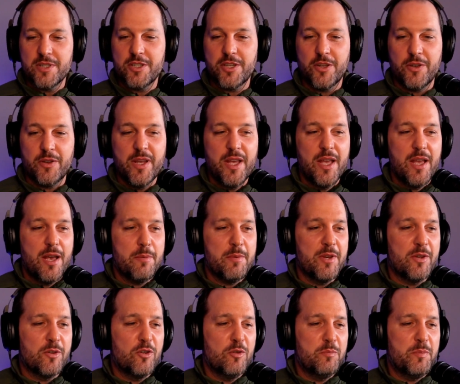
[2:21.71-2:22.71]
So I
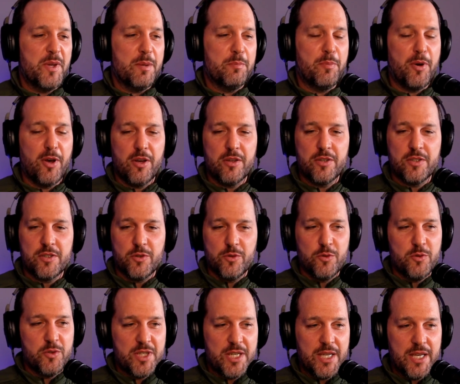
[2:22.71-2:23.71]
mean, it could be
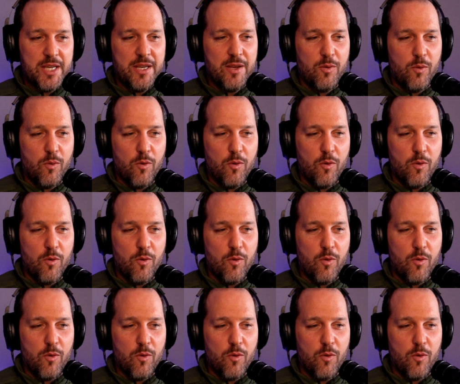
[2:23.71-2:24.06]
Poduty